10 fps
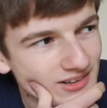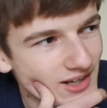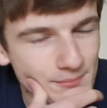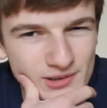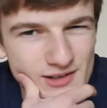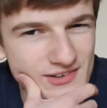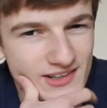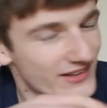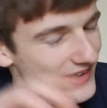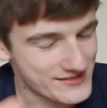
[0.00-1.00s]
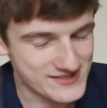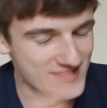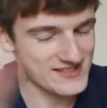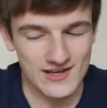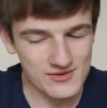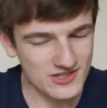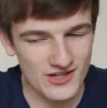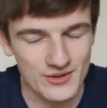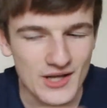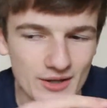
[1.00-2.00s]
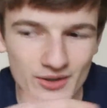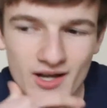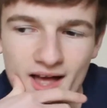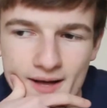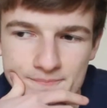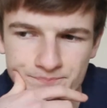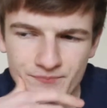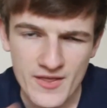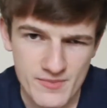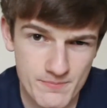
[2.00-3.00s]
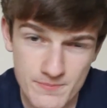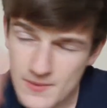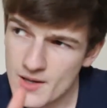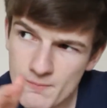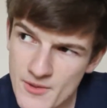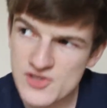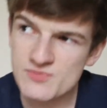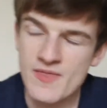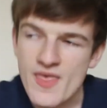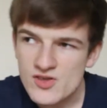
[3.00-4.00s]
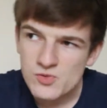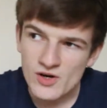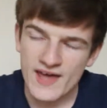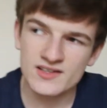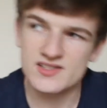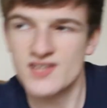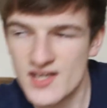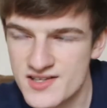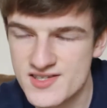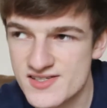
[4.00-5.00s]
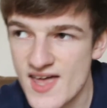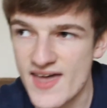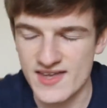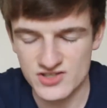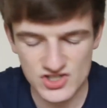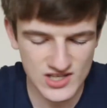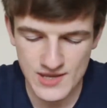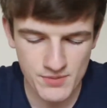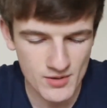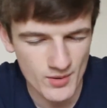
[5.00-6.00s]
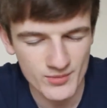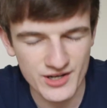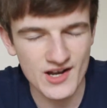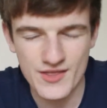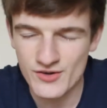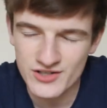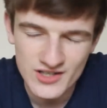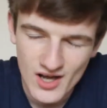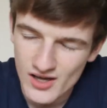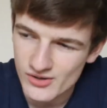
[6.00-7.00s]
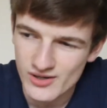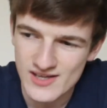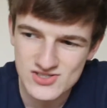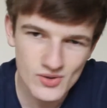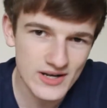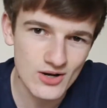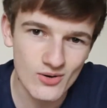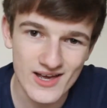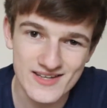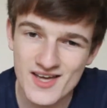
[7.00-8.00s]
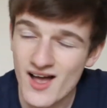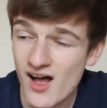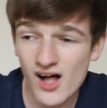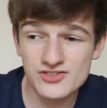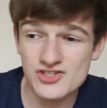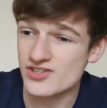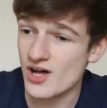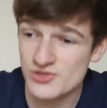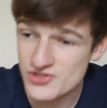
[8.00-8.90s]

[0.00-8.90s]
like bluffing, and that was a no-no. But then this one hand, I decided to stay in and just keep putting my money in. I thought, you know, it's 20 quid. I'll just